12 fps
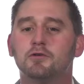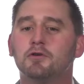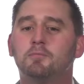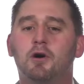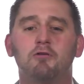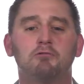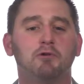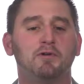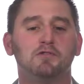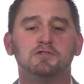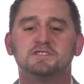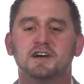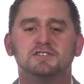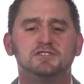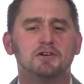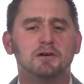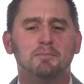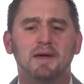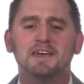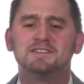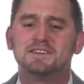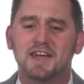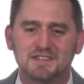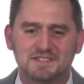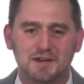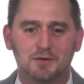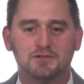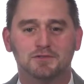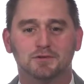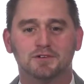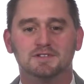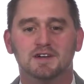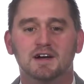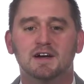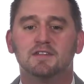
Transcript: Third-party review sites are amazing SEO tools.